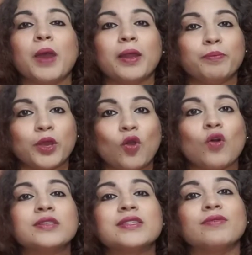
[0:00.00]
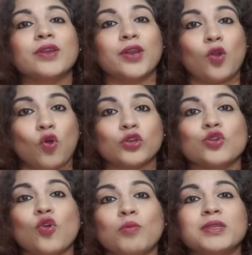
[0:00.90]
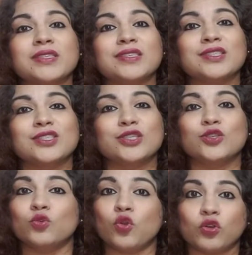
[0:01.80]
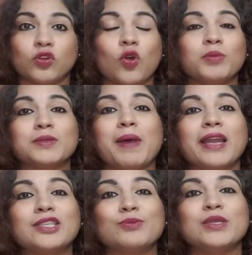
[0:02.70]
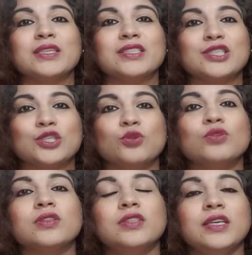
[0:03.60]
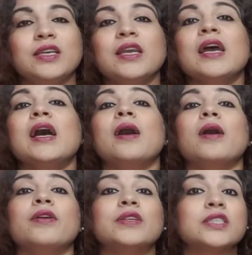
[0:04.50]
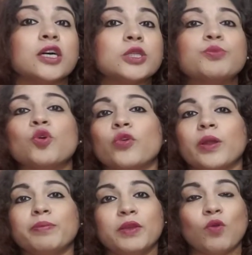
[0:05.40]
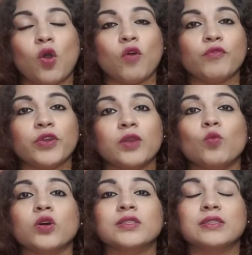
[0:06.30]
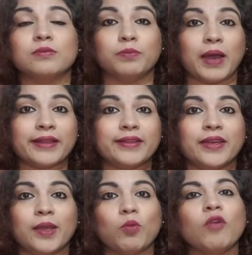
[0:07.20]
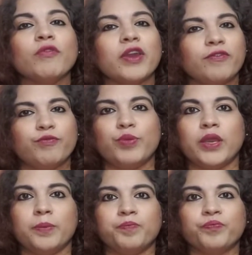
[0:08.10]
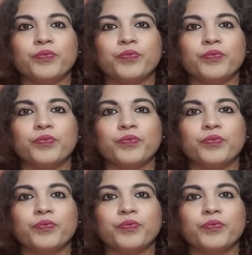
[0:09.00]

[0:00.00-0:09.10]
And because they were an autonomous institute, autonomous management institute, the research program they were offering was by the name of FPM.